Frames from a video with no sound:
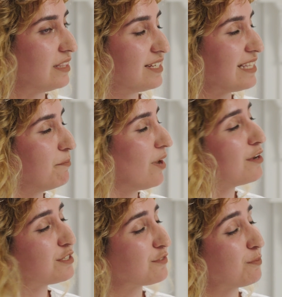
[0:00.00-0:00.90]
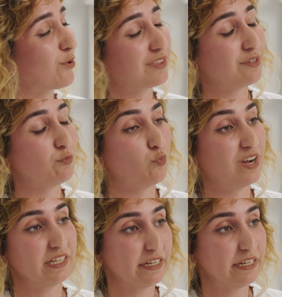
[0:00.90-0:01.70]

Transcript: uh, the same boss for more than one